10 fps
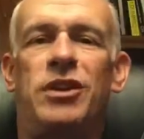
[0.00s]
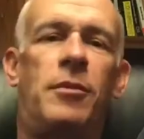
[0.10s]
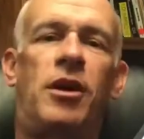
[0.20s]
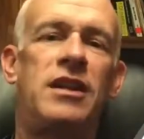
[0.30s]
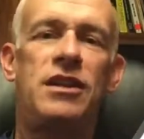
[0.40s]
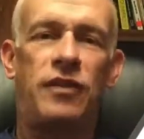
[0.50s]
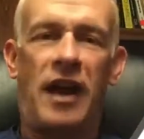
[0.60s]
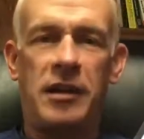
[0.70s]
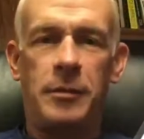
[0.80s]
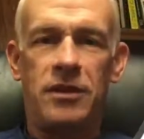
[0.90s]
put them on these
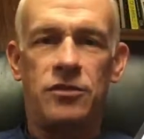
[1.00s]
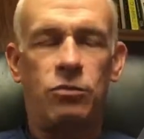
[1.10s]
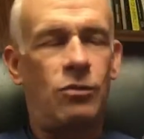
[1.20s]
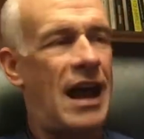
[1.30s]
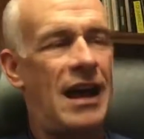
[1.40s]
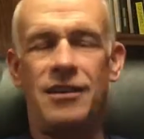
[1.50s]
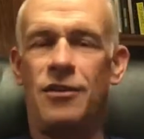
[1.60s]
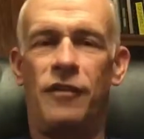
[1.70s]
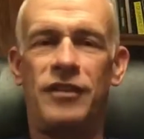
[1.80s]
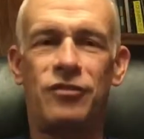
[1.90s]
vitamins. Well, how do
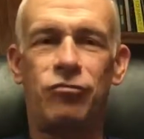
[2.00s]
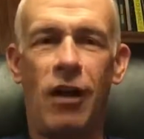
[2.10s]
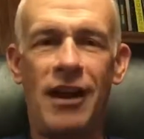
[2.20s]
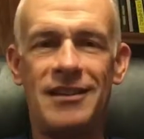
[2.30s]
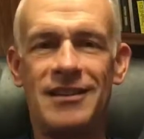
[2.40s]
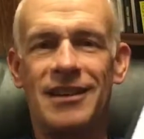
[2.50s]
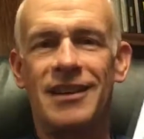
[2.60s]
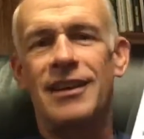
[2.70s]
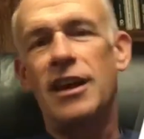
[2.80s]
you know if that's right?